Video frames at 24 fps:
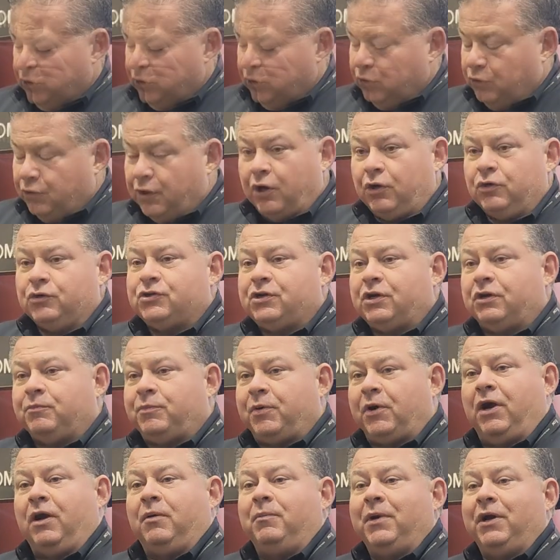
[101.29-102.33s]
Those are
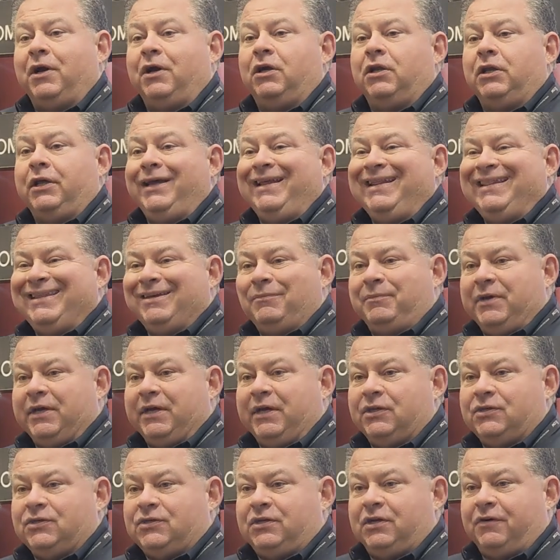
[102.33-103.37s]
primarily the
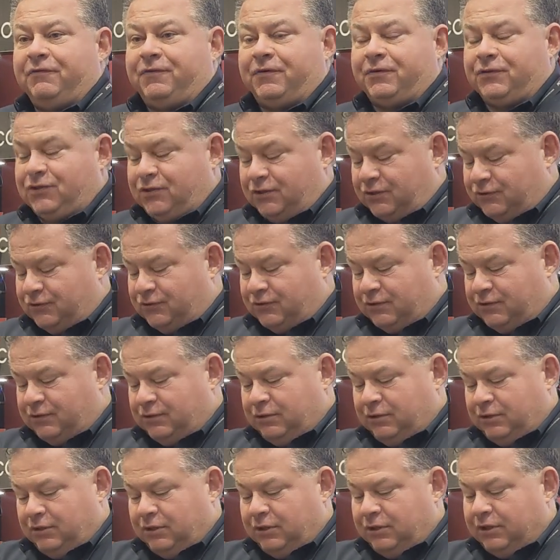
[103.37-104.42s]
biggest differences.
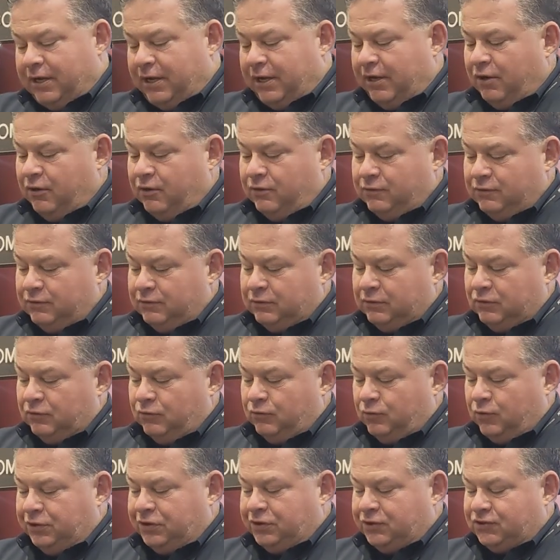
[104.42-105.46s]
Now,
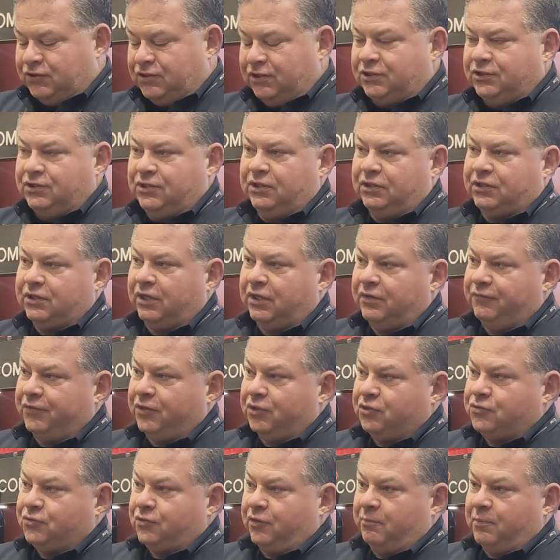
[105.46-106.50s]
with the 60th
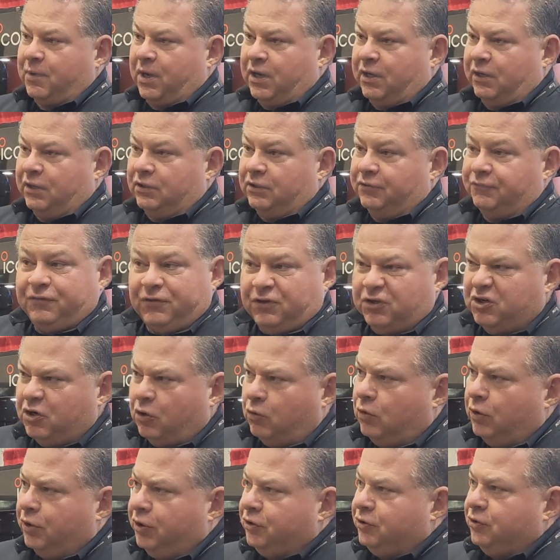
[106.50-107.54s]
anniversary model, if you
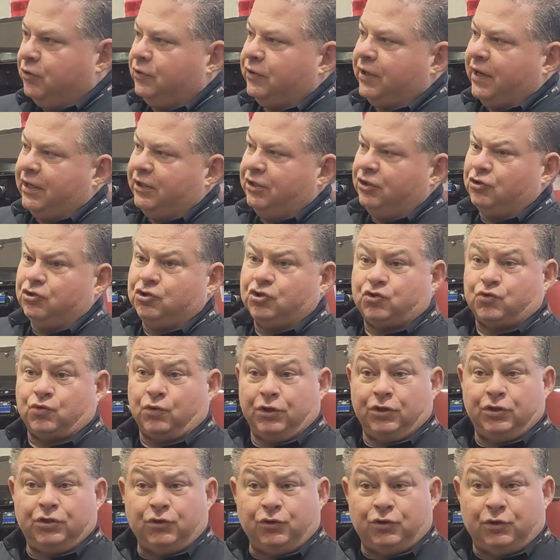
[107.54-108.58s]
don't want to do that, you just
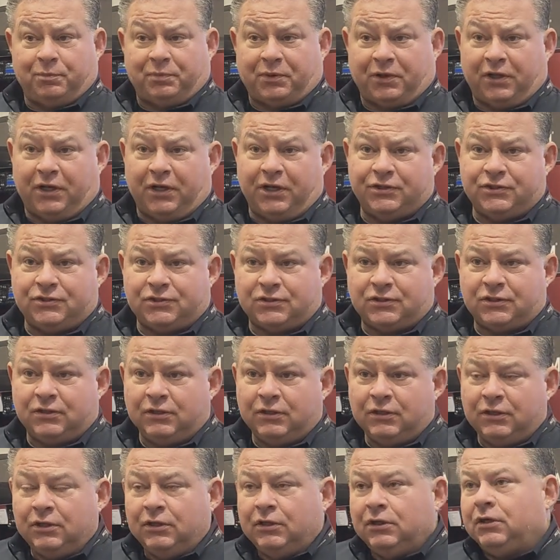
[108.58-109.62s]
want to do the plus,
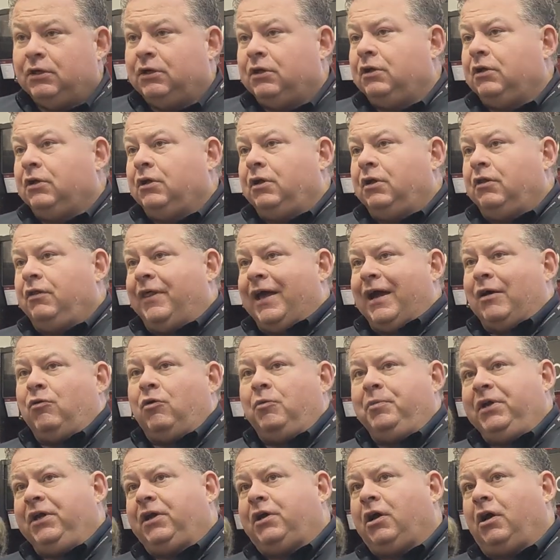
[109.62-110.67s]
that will
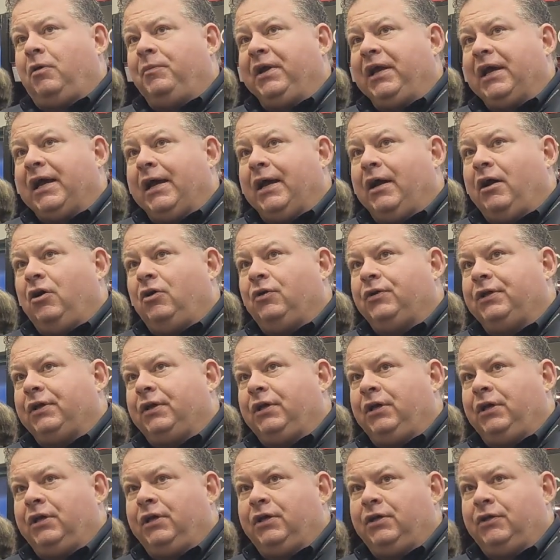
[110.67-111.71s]
be coming out
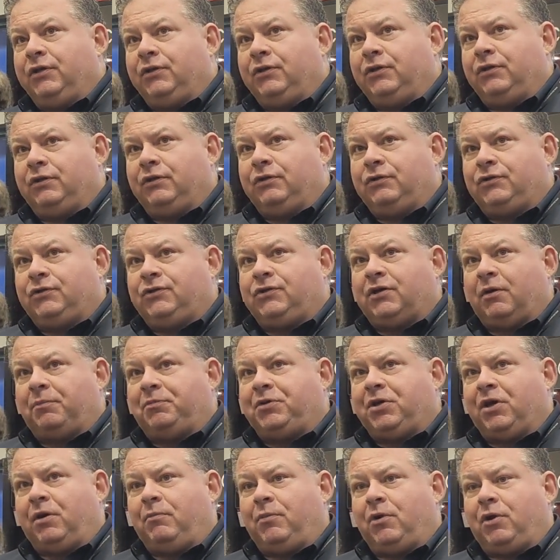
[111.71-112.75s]
in
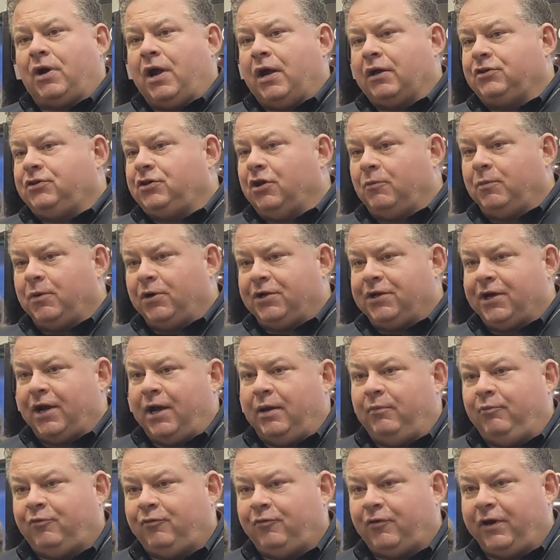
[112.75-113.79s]
September, October
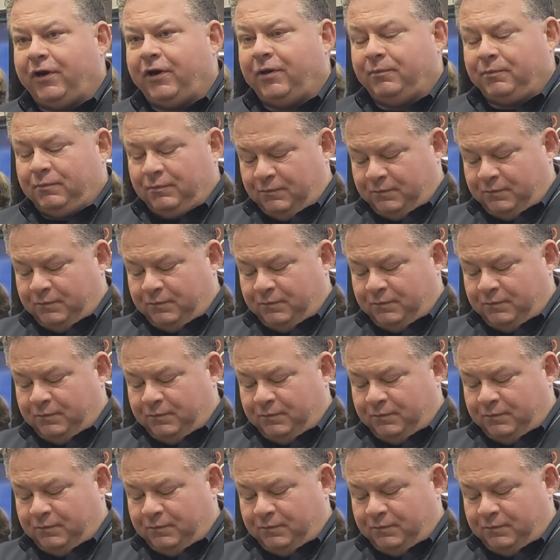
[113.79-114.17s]
timeframe,